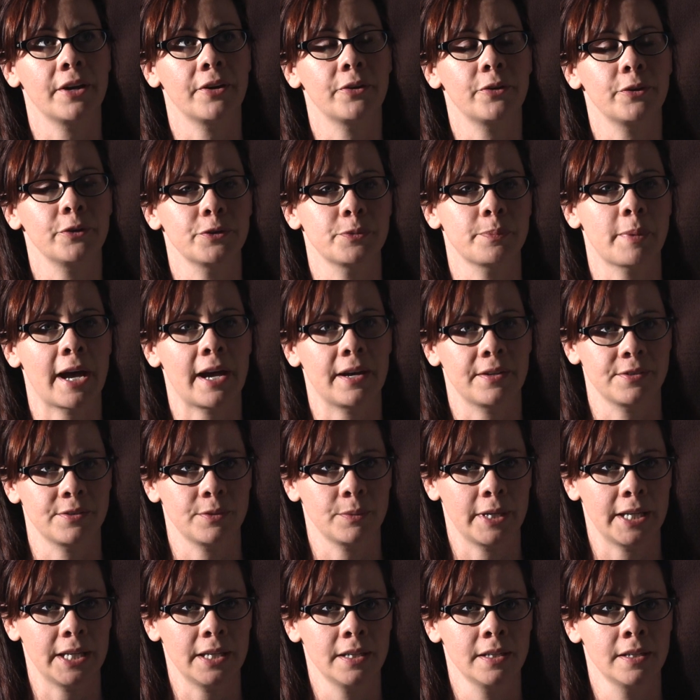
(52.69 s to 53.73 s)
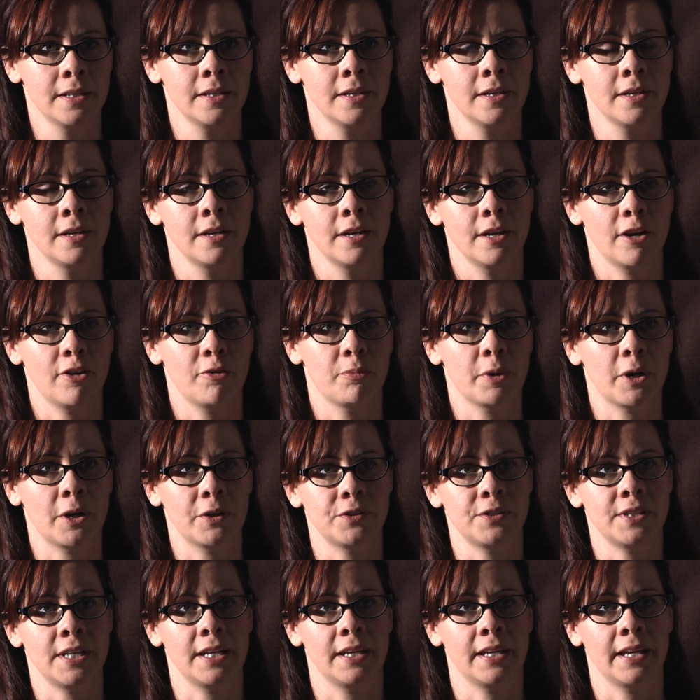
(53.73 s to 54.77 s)
uncles pass away of
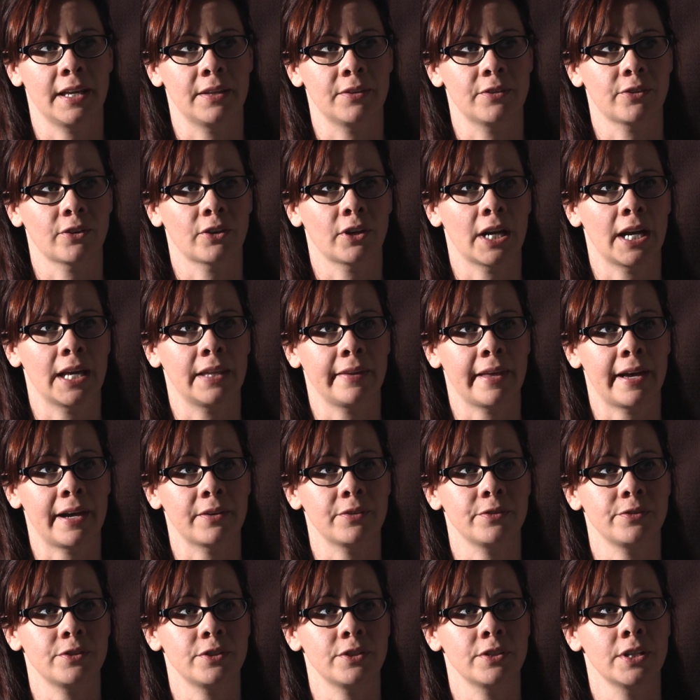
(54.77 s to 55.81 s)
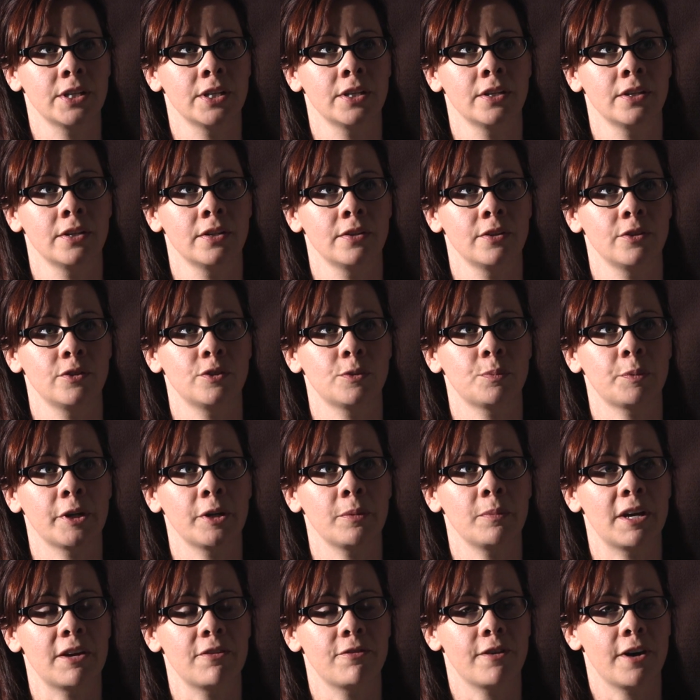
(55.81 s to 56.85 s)
prostate cancer, and last
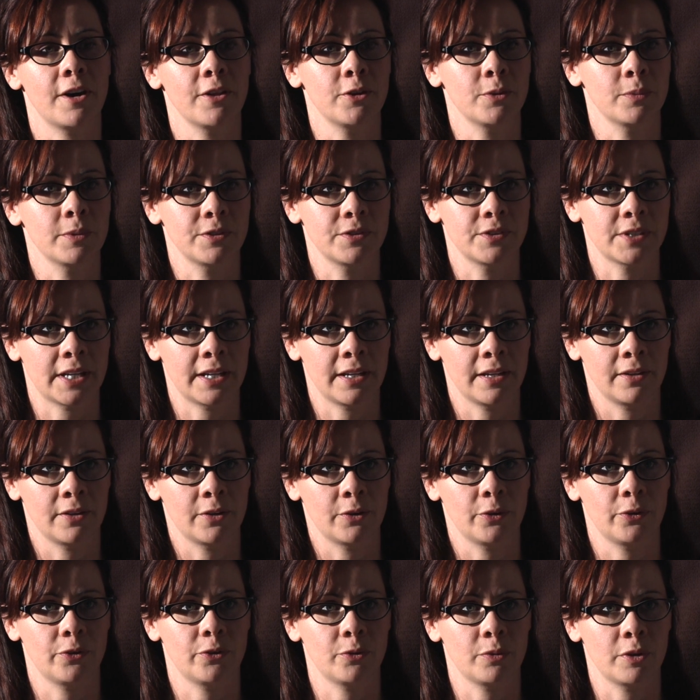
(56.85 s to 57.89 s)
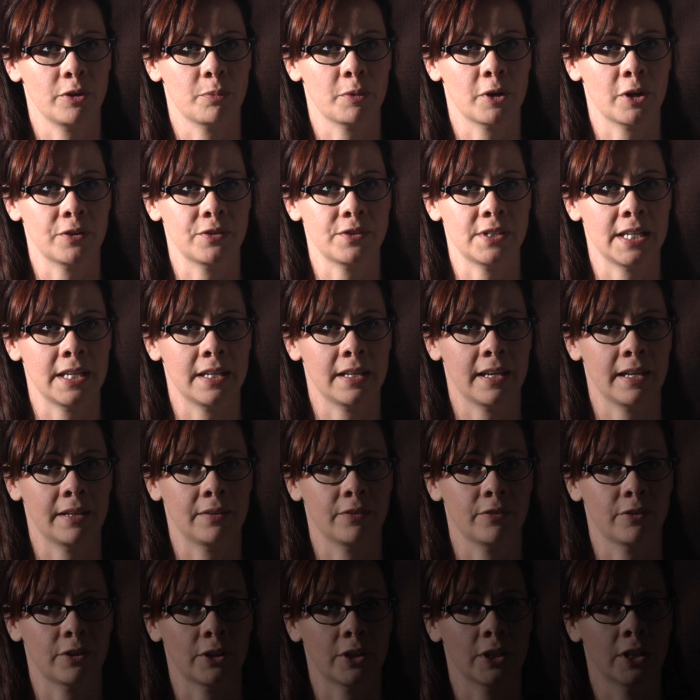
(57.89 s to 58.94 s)
spring my father was diagnosed with prostate
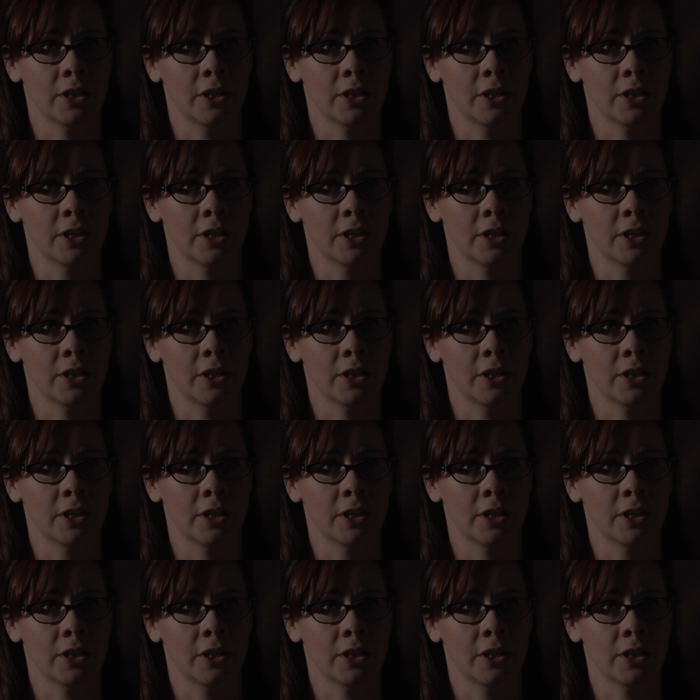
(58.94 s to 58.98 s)
cancer.